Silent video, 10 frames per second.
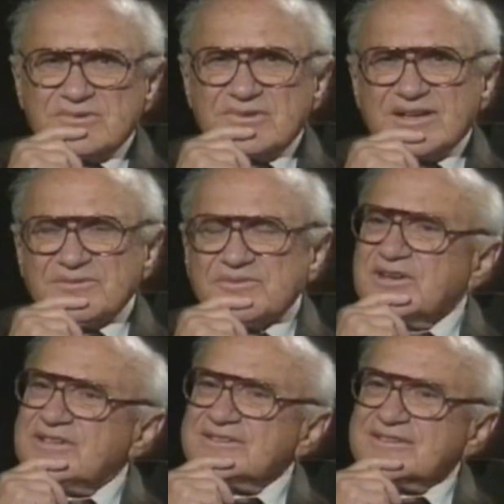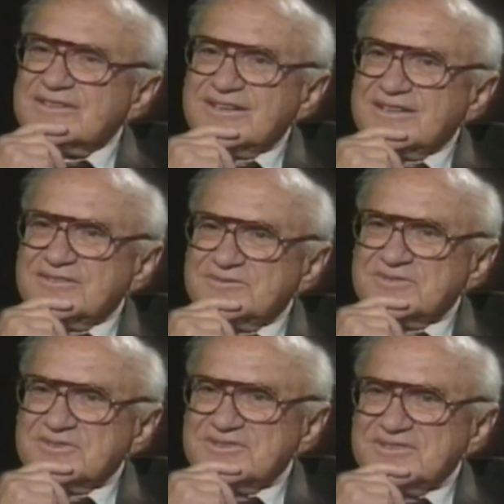I've forgotten the title of
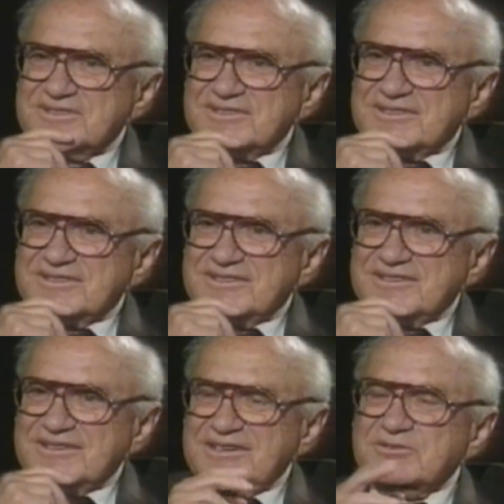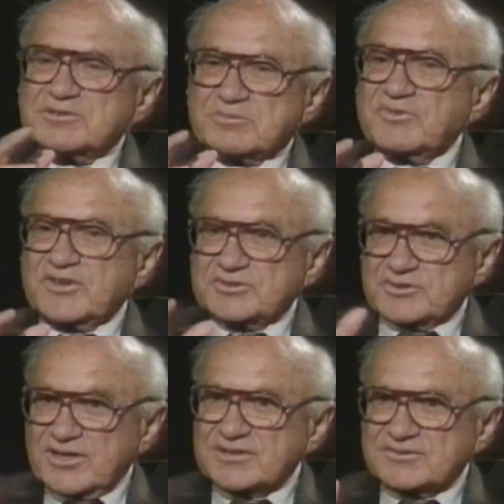his... He was a professor at
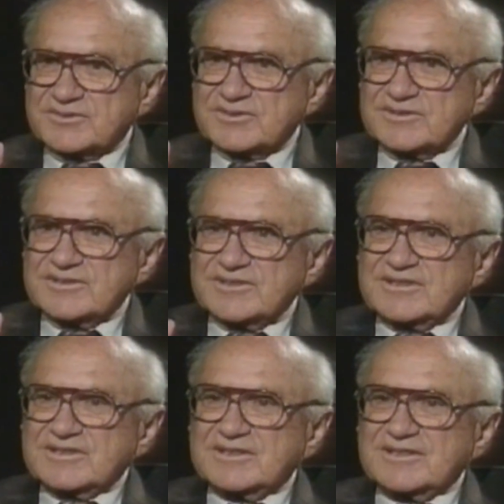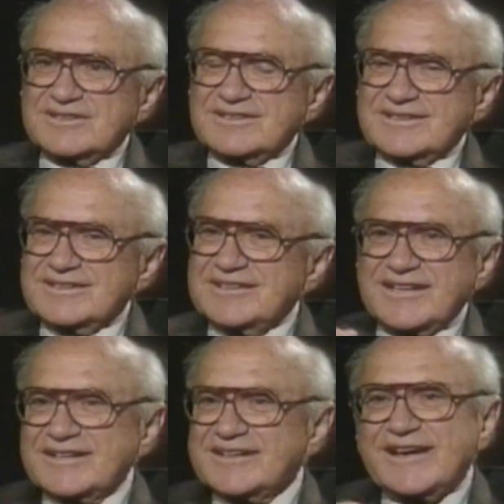Oxford. He
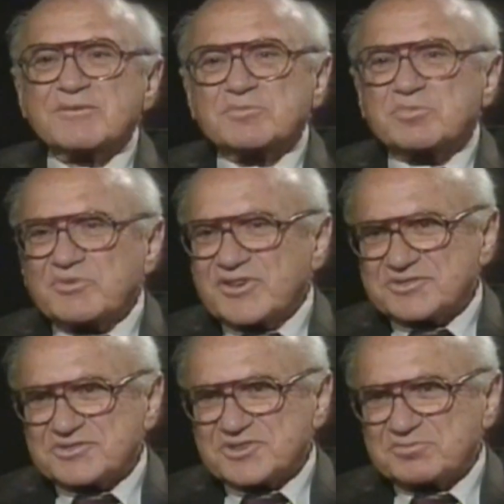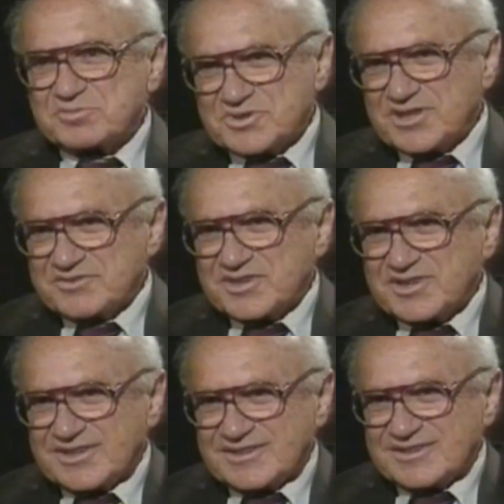had a named professorship, which I've
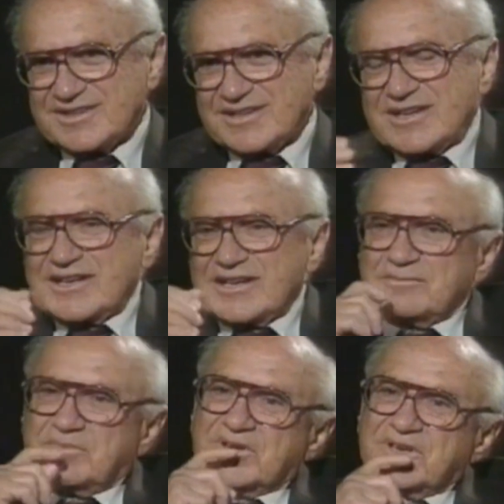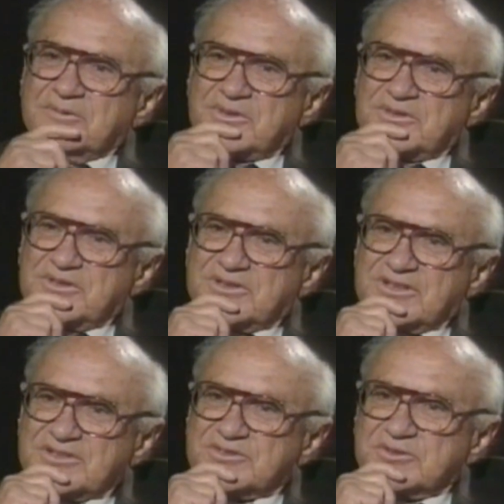forgotten. But he wrote a
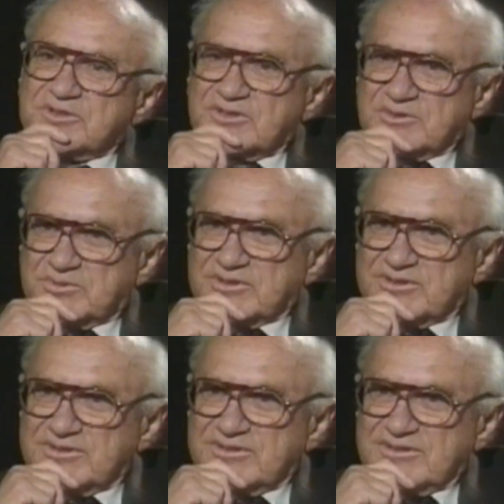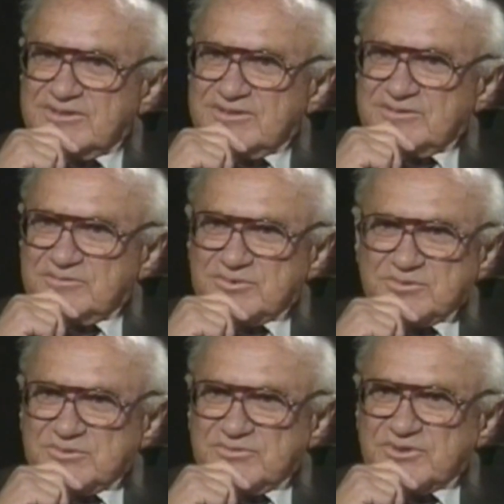History of Liberty, which
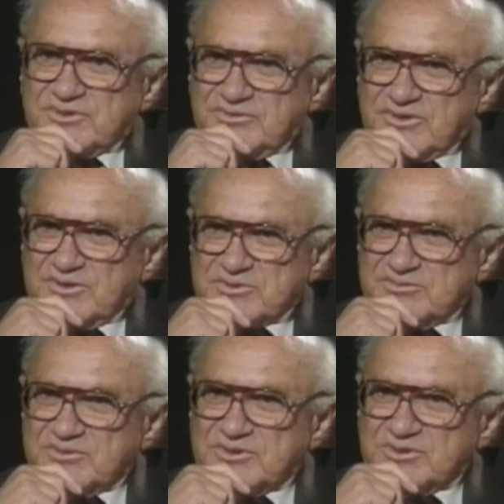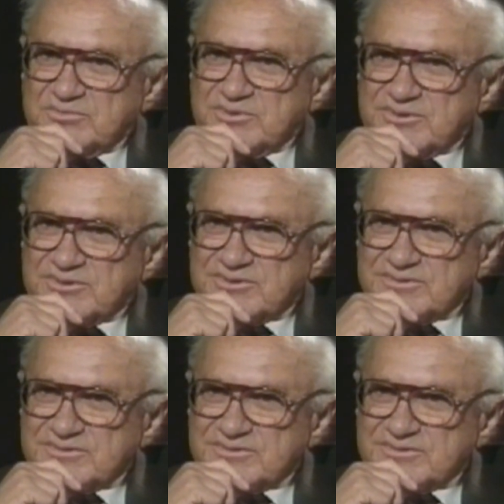was very famous and very important.